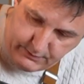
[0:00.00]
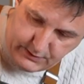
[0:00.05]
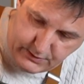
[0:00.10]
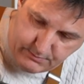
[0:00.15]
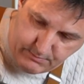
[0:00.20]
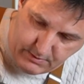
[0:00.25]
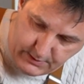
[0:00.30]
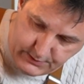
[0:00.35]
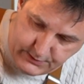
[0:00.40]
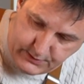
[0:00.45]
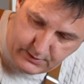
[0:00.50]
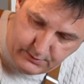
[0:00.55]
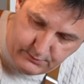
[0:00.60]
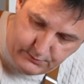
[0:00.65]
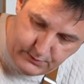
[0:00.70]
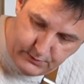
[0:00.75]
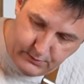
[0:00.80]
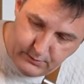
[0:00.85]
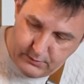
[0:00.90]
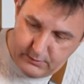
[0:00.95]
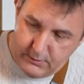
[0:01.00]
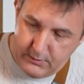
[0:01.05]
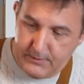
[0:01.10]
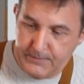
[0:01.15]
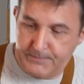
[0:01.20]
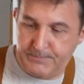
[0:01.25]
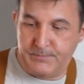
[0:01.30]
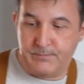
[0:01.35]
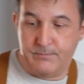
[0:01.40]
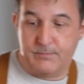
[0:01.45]
tomatoes.
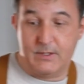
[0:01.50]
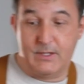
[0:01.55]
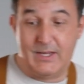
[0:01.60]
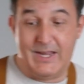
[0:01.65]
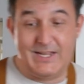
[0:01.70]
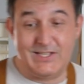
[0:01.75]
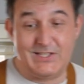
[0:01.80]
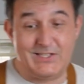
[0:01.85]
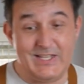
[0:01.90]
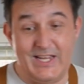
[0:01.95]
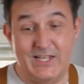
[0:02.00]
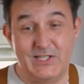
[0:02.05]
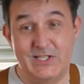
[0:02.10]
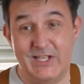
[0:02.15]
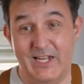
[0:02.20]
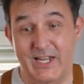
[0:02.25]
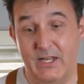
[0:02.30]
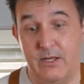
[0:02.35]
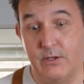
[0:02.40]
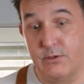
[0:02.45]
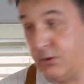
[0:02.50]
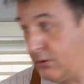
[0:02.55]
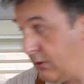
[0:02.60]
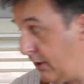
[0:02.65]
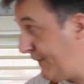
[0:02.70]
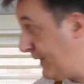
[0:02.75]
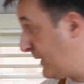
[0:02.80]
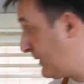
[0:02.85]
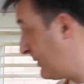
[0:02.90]
That's it, that's all I've had